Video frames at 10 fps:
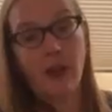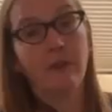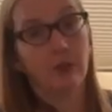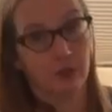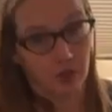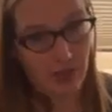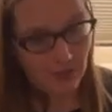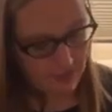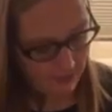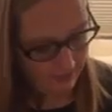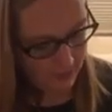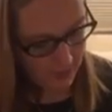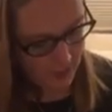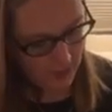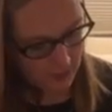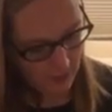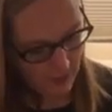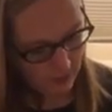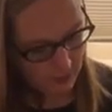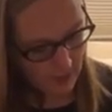Traveler Dress. Spotless
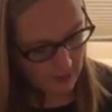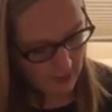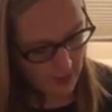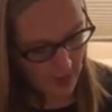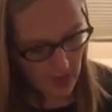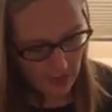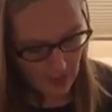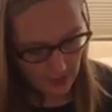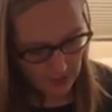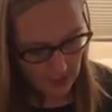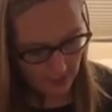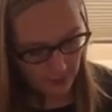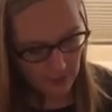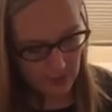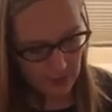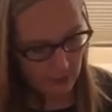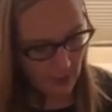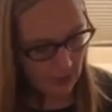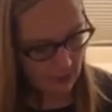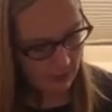Traveler Dress. And I got it on sale for $60.
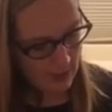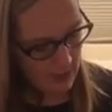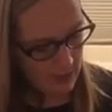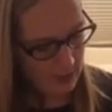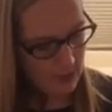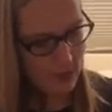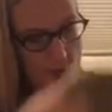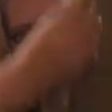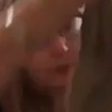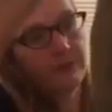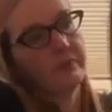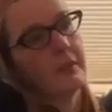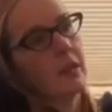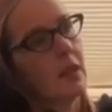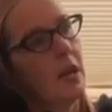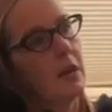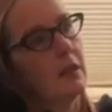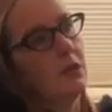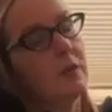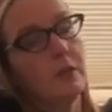So
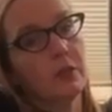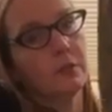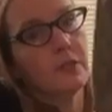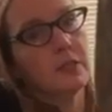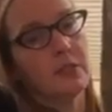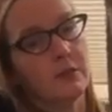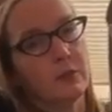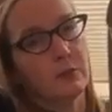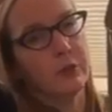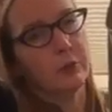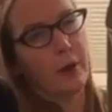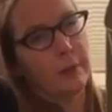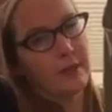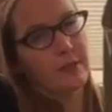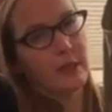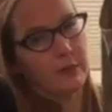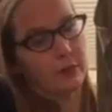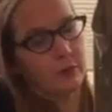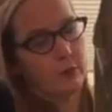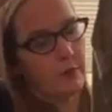you can look for this stuff at Royal Robbins. They
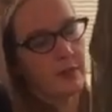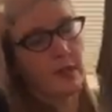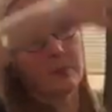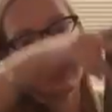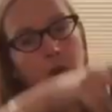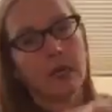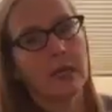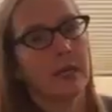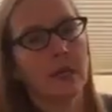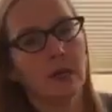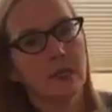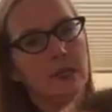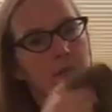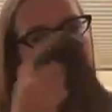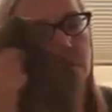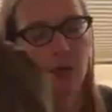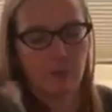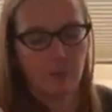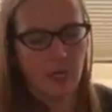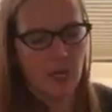have their own website, but REI carries their
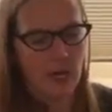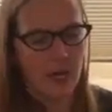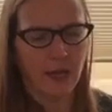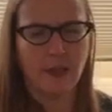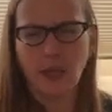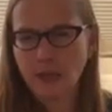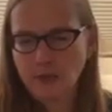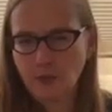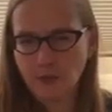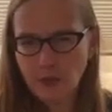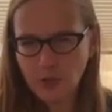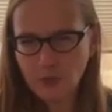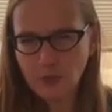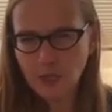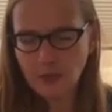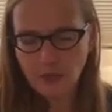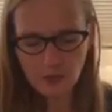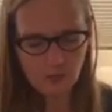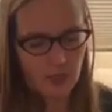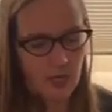stuff. I think Ex Officio might
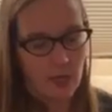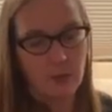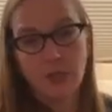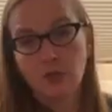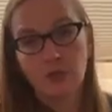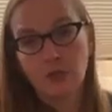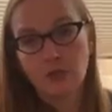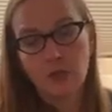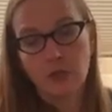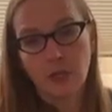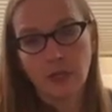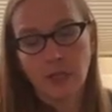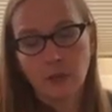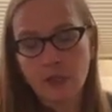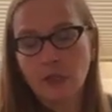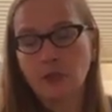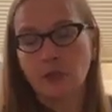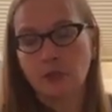also. But you can also look on Amazon.